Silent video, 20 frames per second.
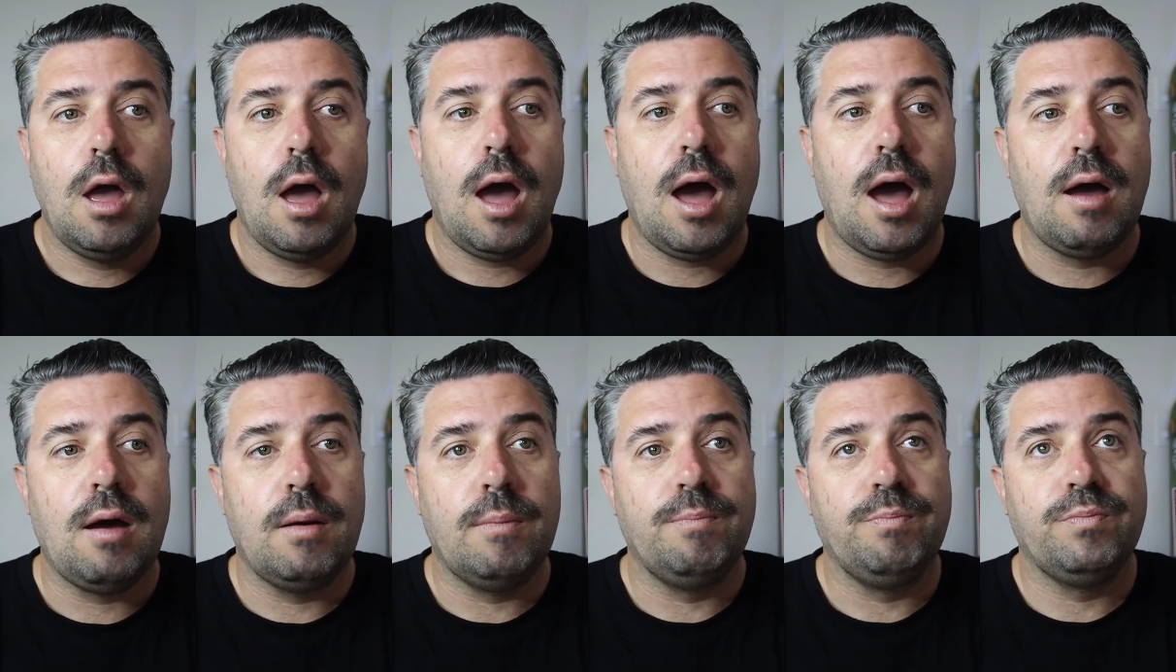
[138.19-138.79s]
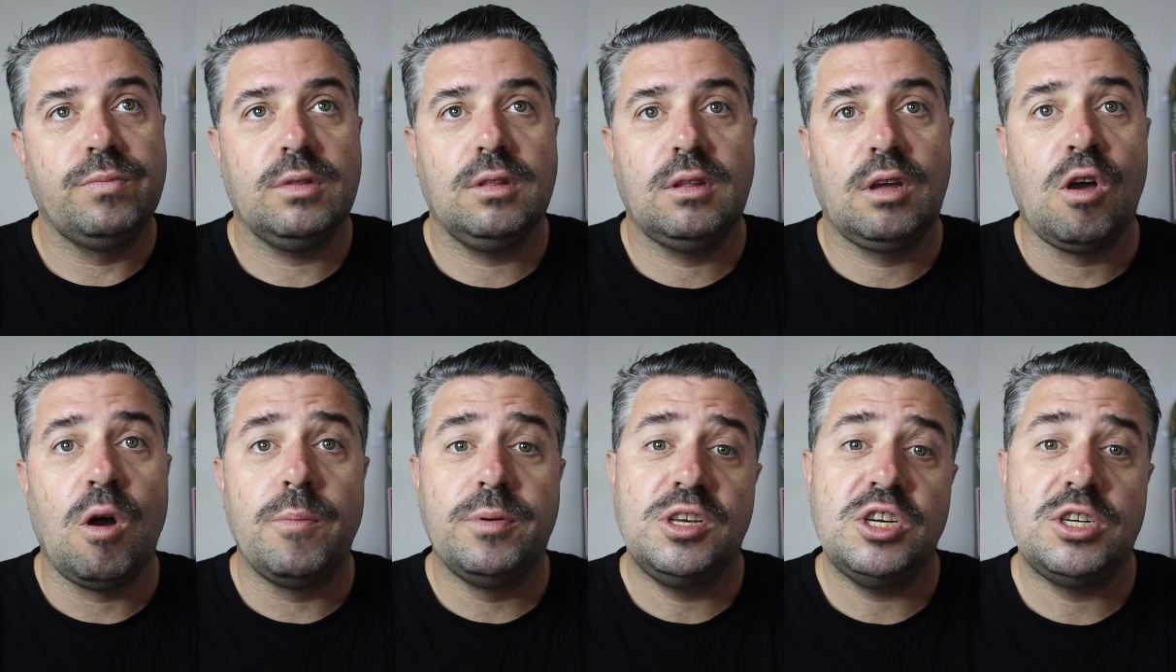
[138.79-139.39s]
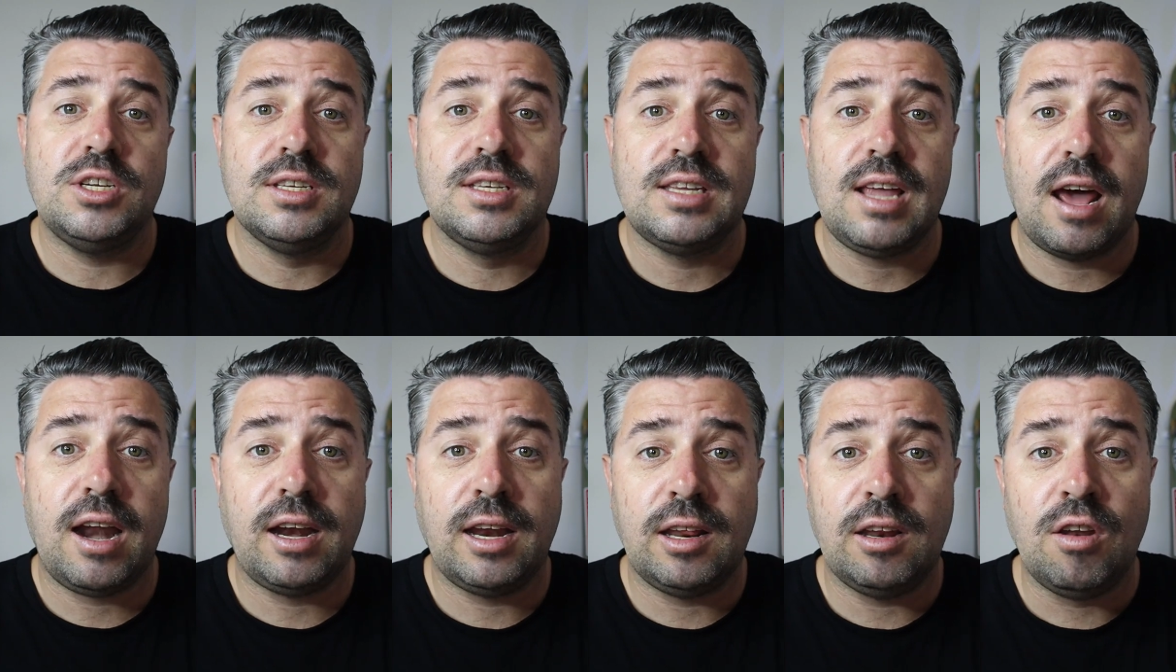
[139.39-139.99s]
Um, the competition
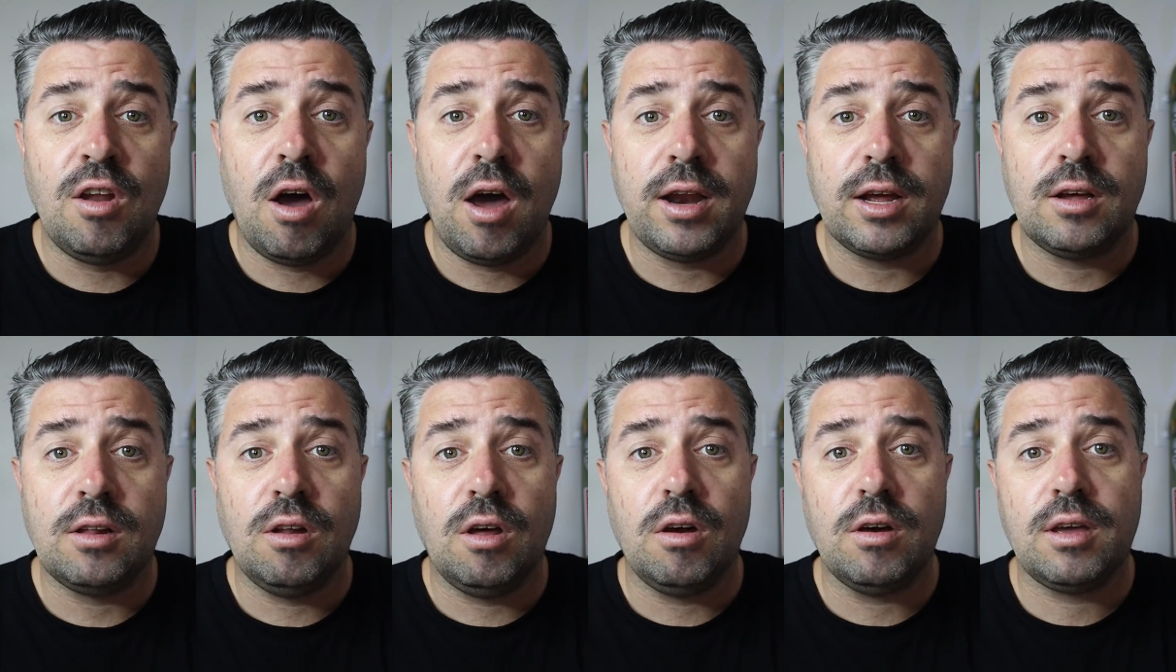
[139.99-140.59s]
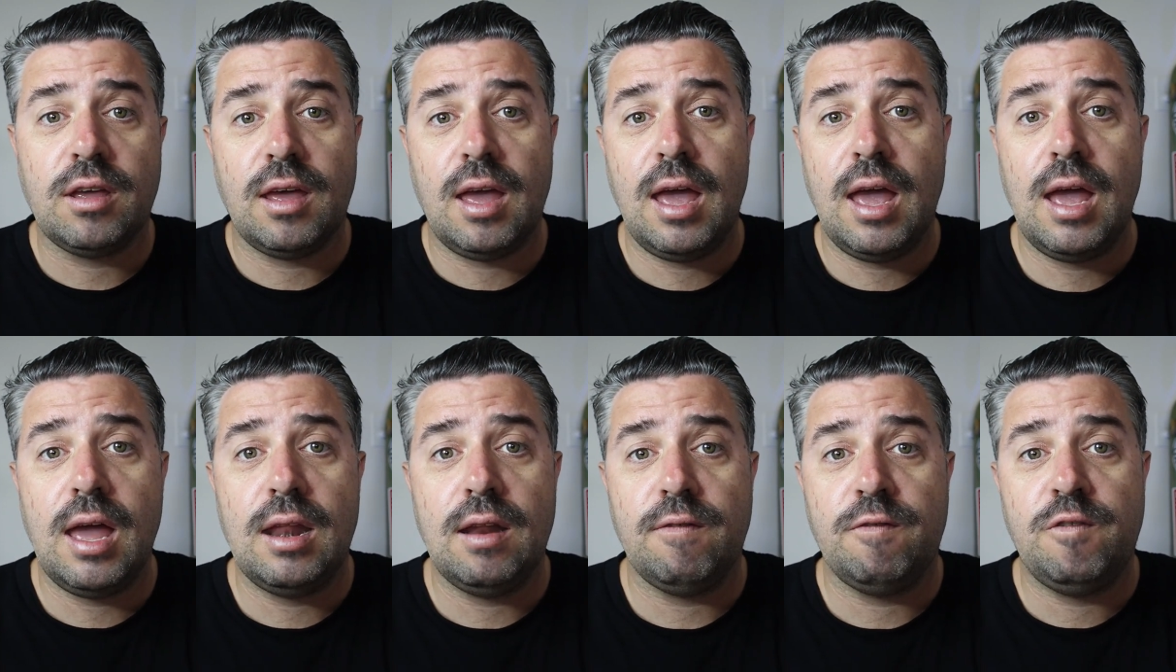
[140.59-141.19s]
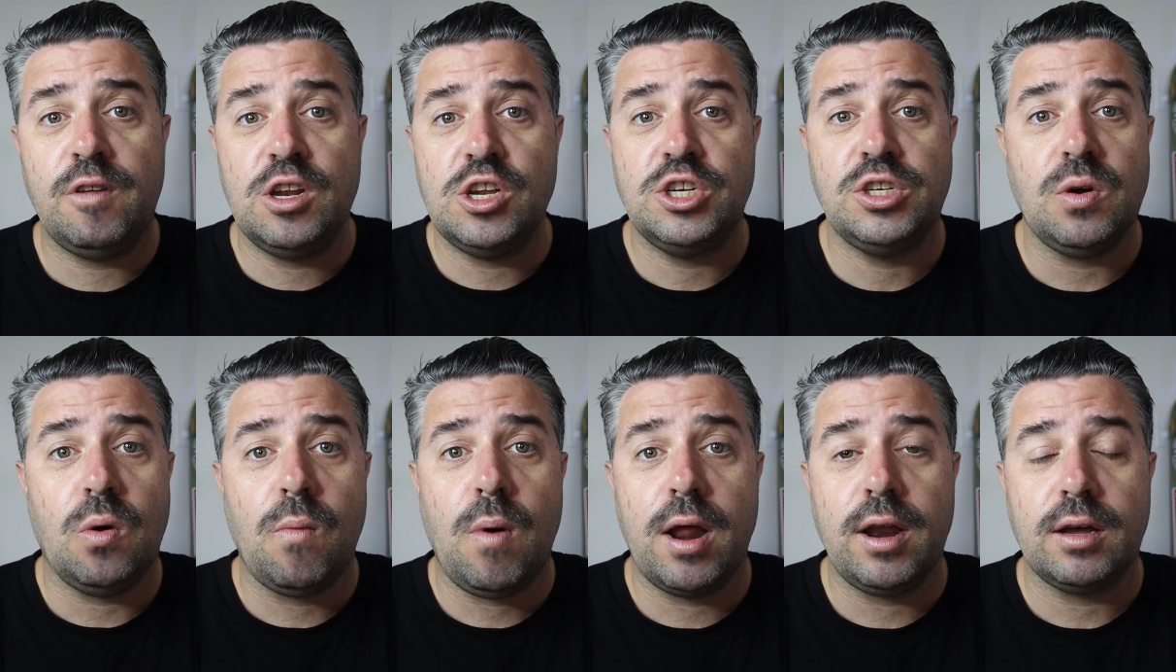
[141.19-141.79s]
started at nine o'clock and it finished
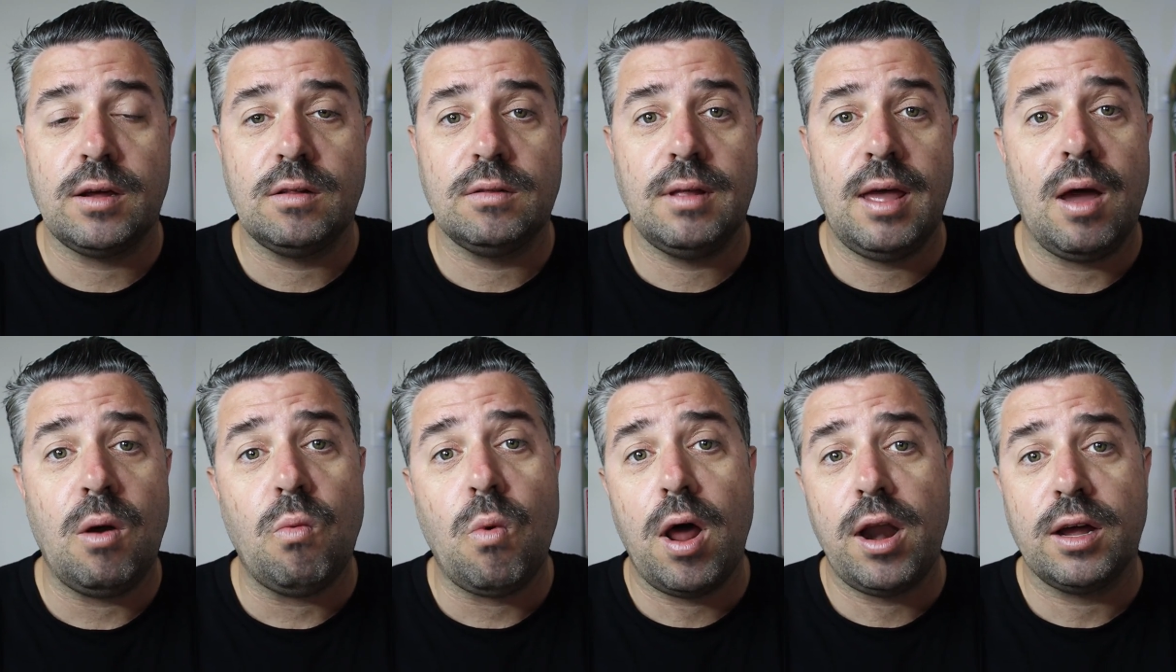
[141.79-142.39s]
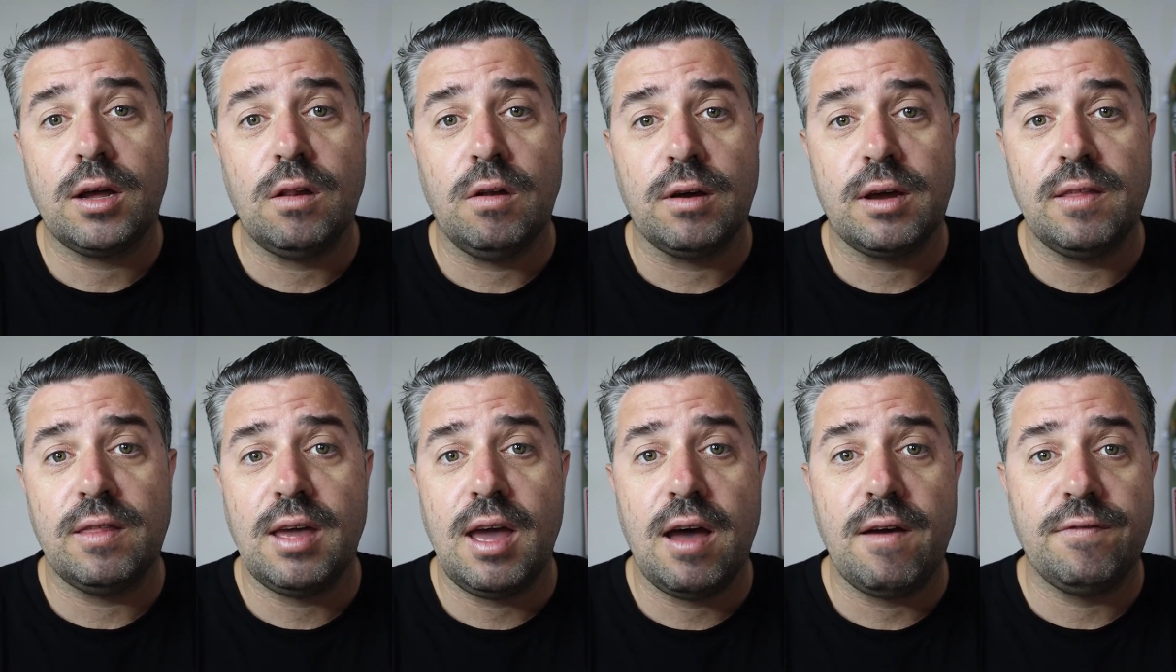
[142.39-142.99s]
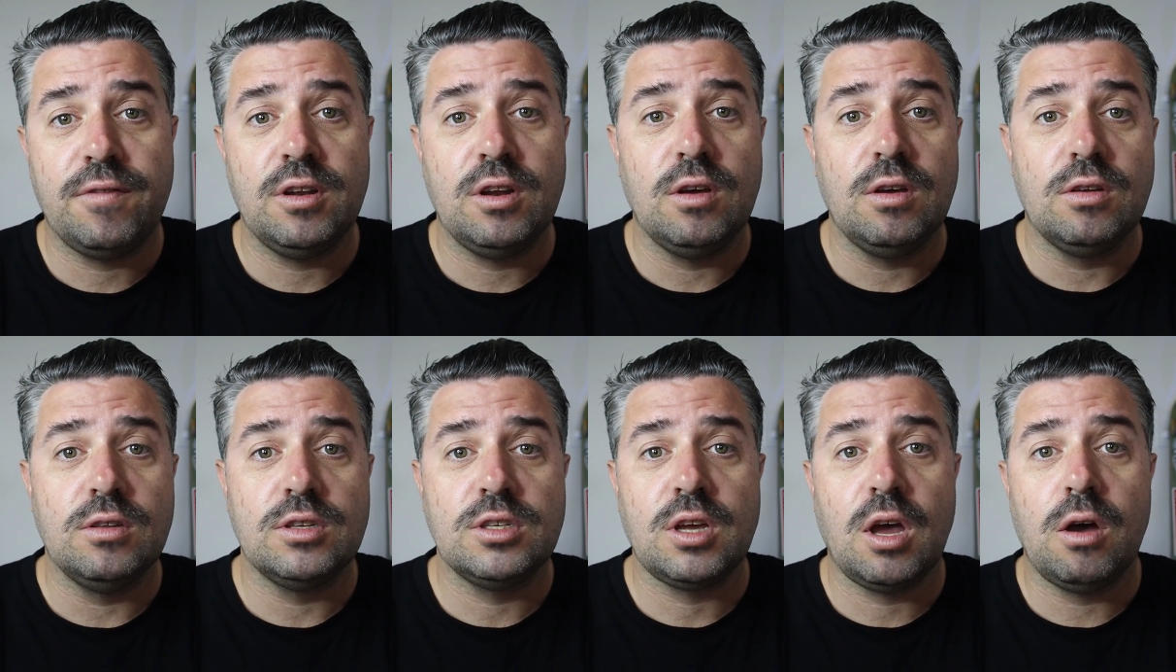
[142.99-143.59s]
at one at one o'clock in the
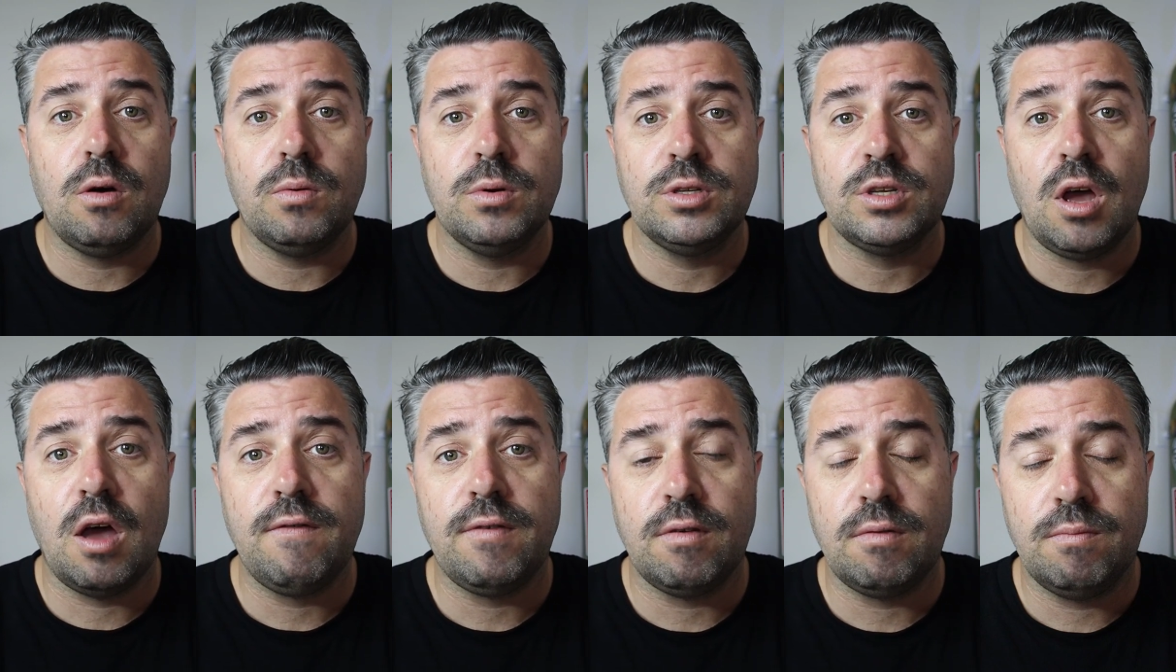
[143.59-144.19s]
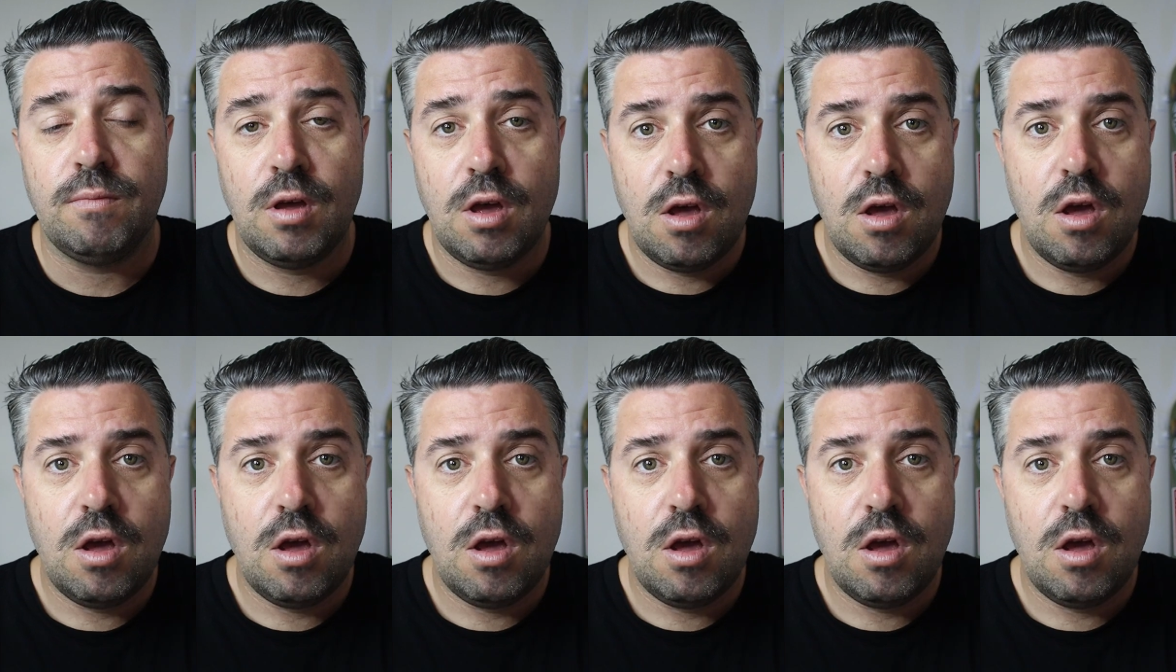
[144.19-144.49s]
afternoon. So it was over